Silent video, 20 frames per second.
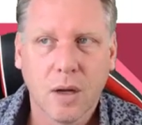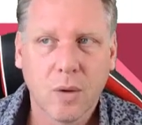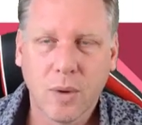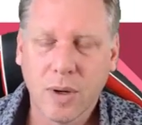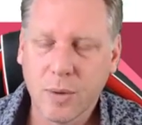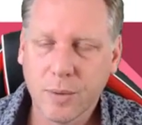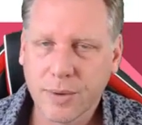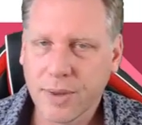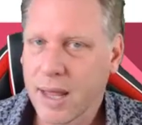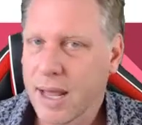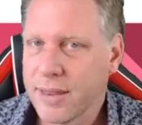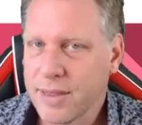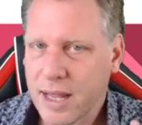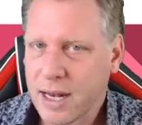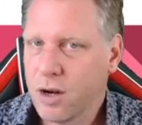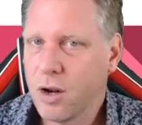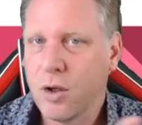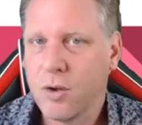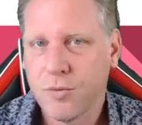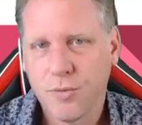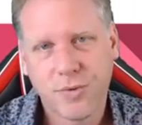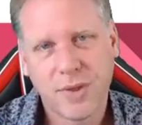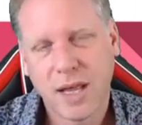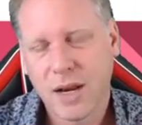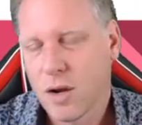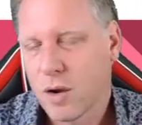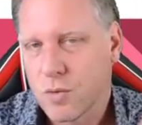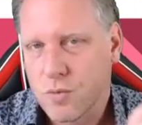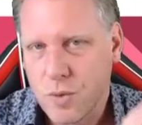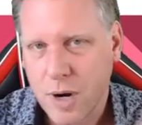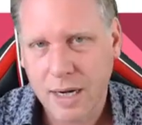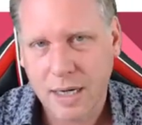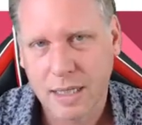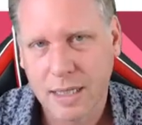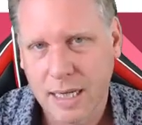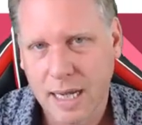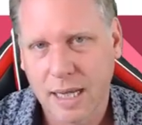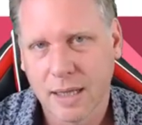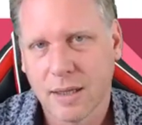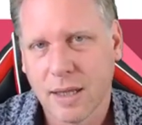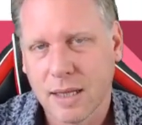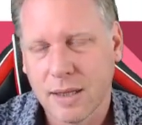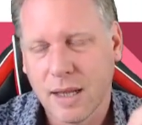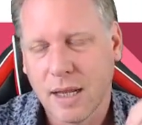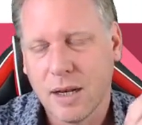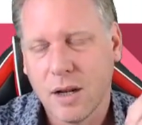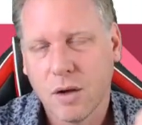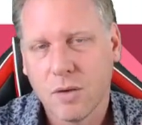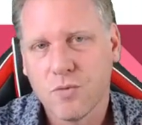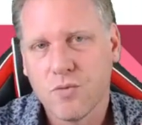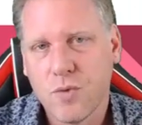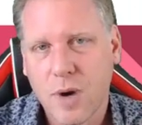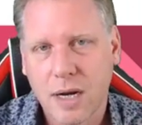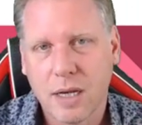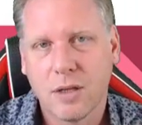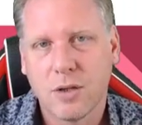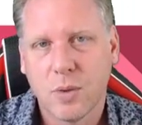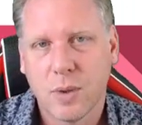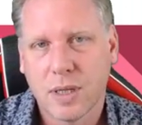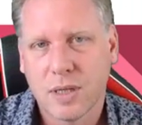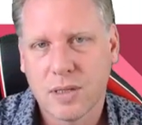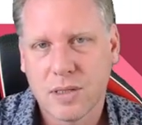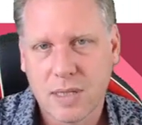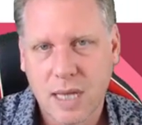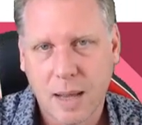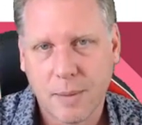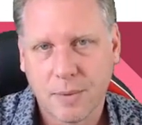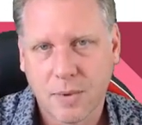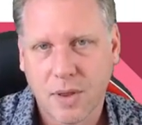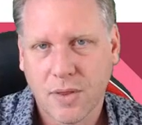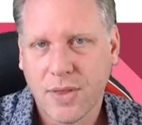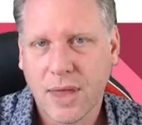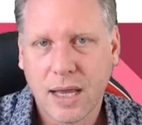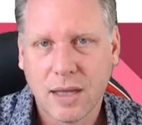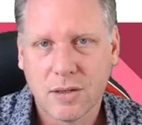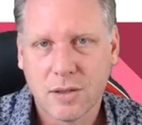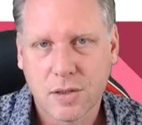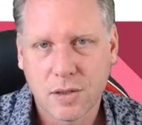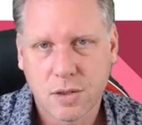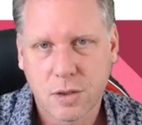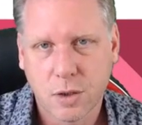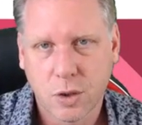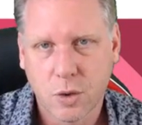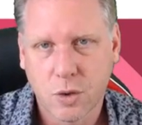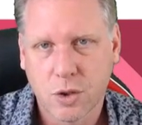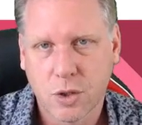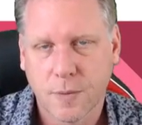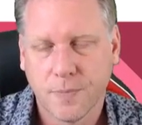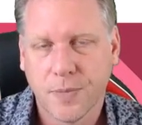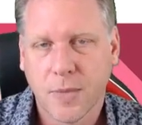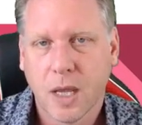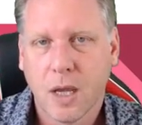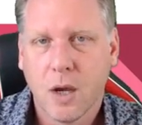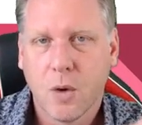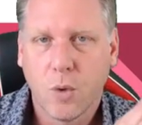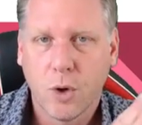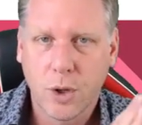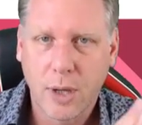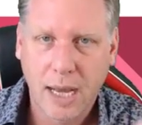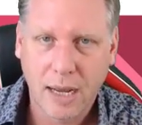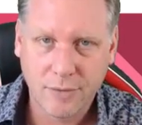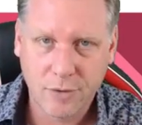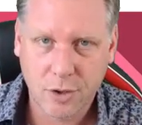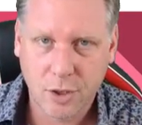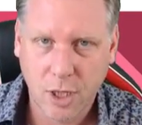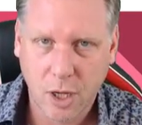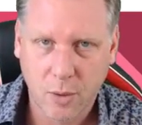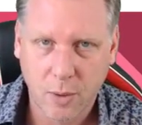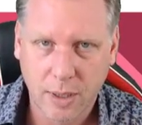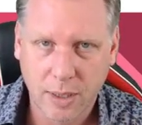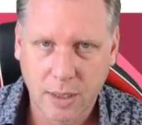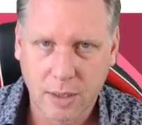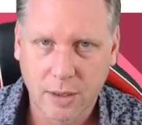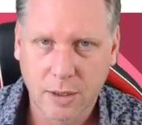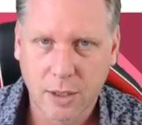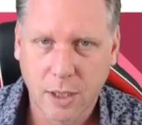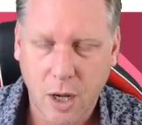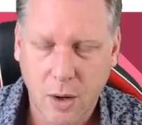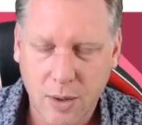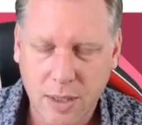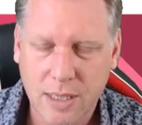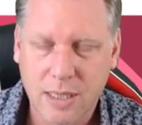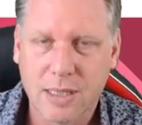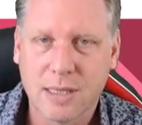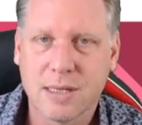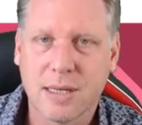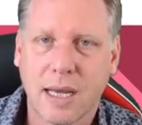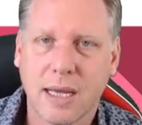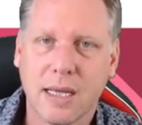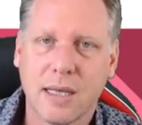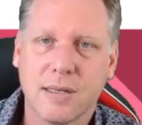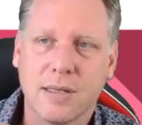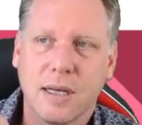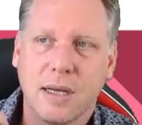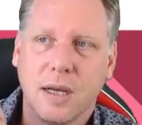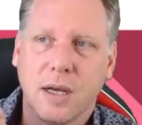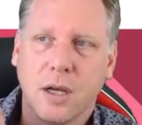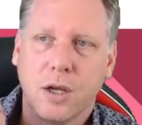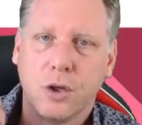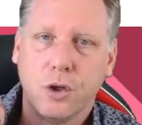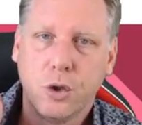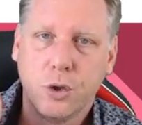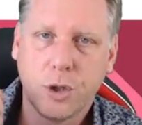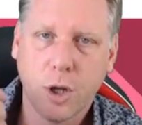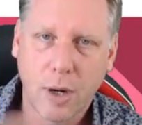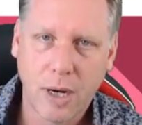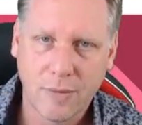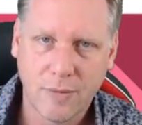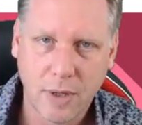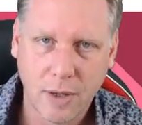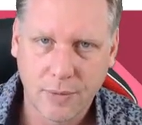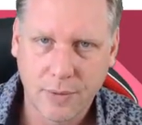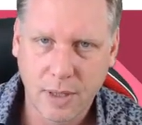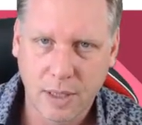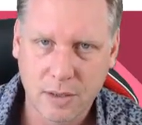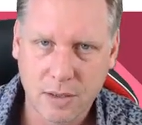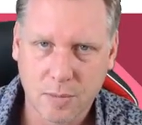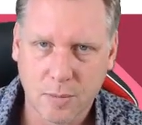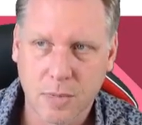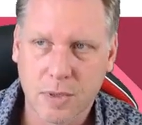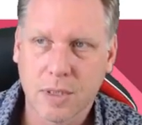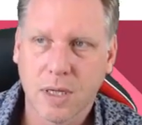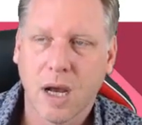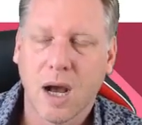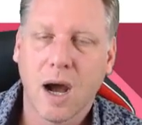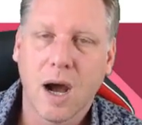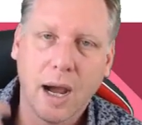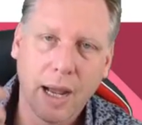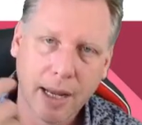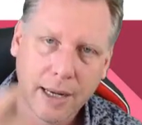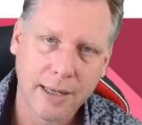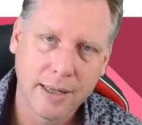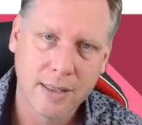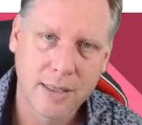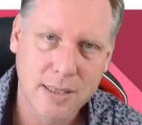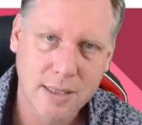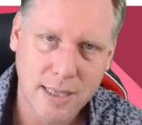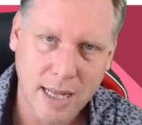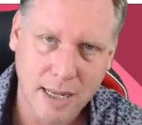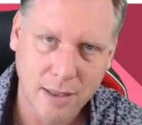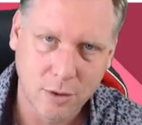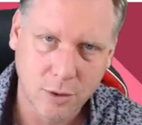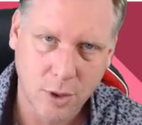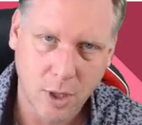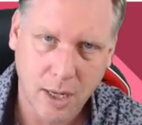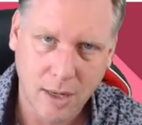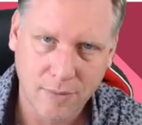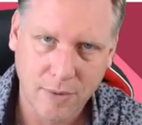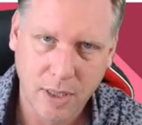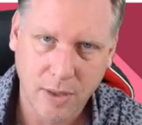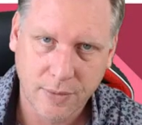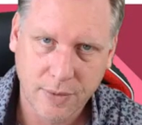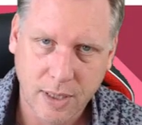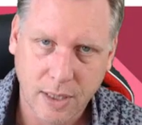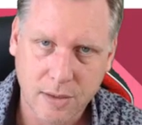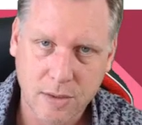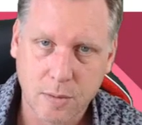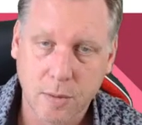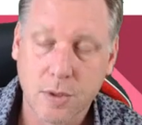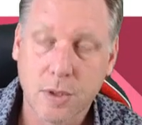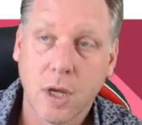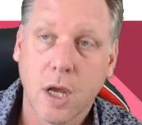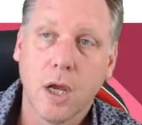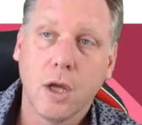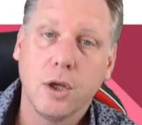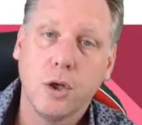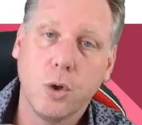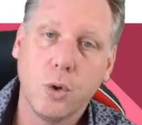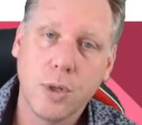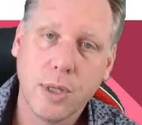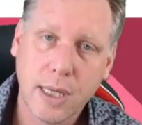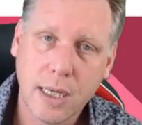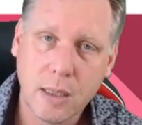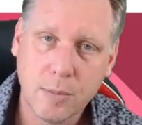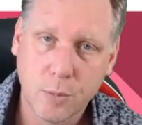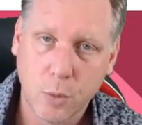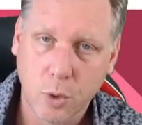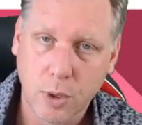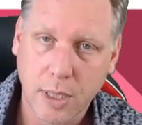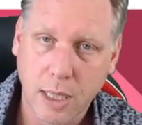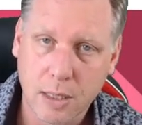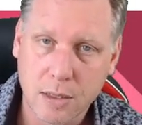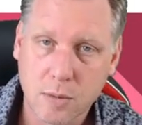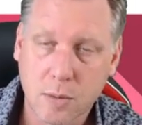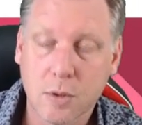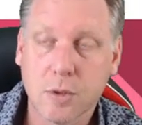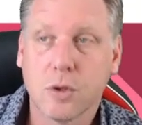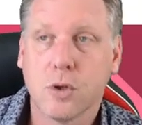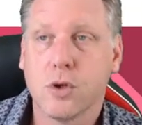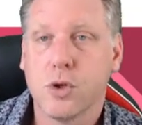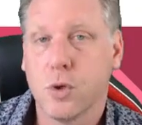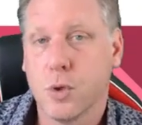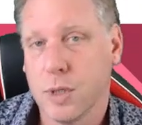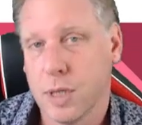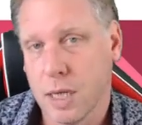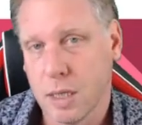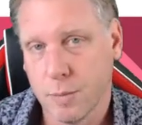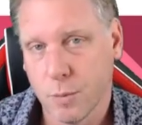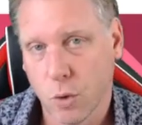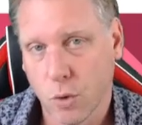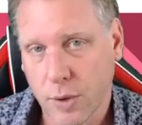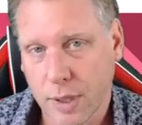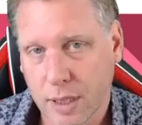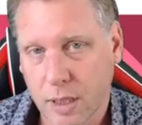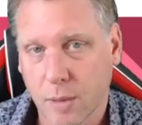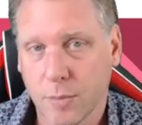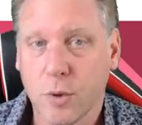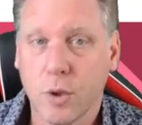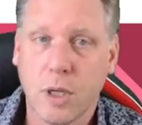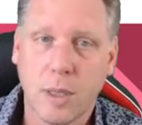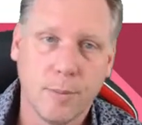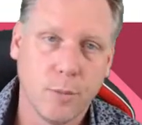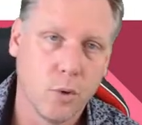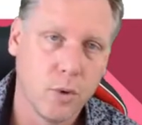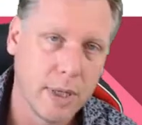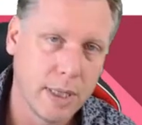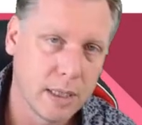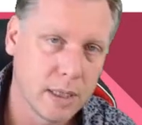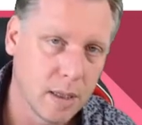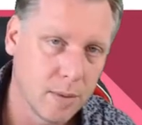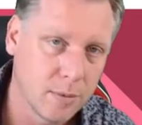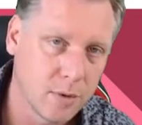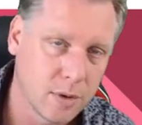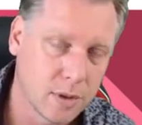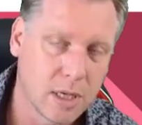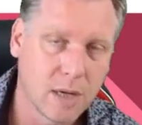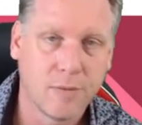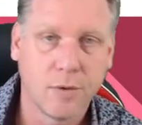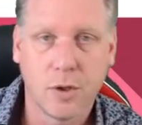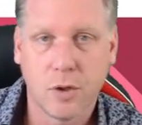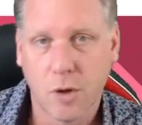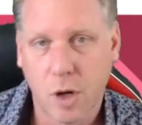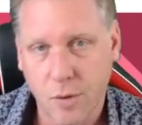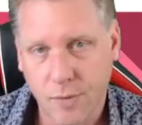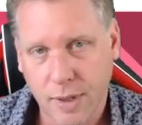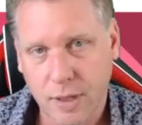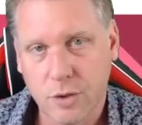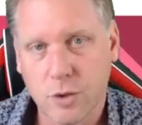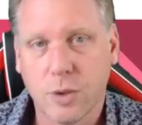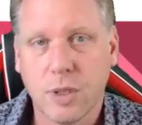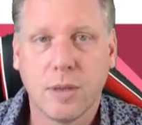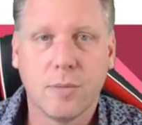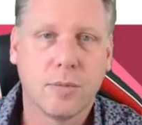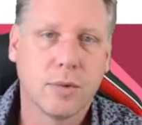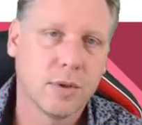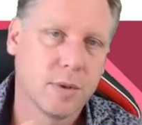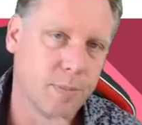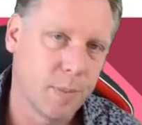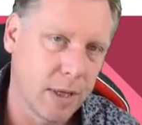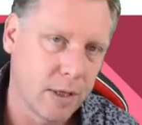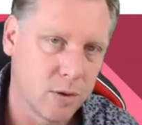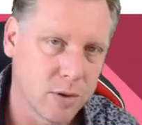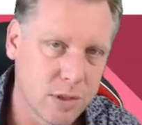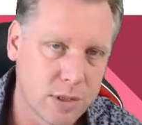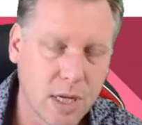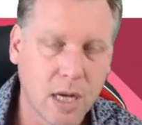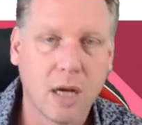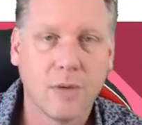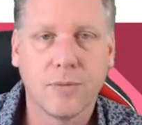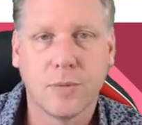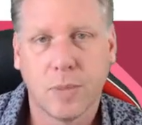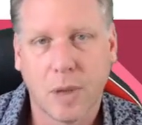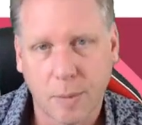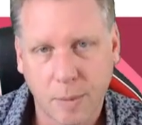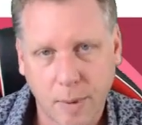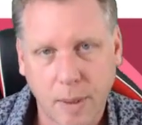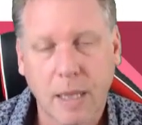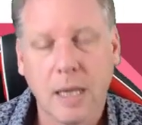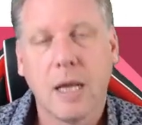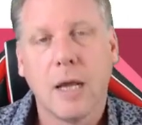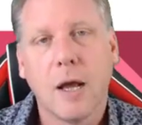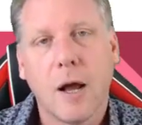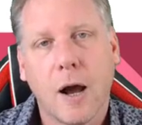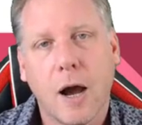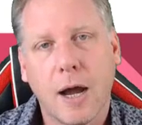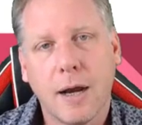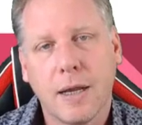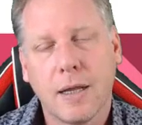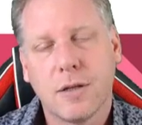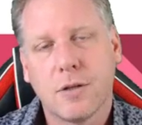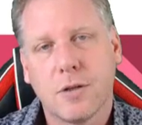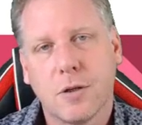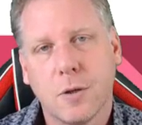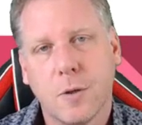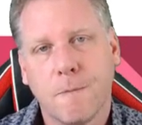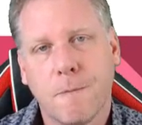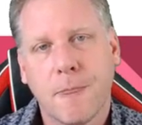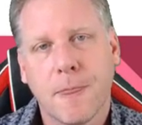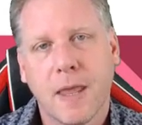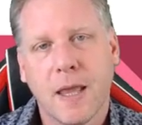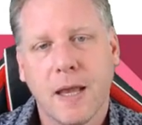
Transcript: Well, they're not ready yet. They're not ready to accept that that is the solution. What you have to go in and say is, you don't have enough customers. I understand you don't have enough customers. You need more customers because you need more income. You need more income to cover your overhead. You need to pay your staff. Blah blah. I need to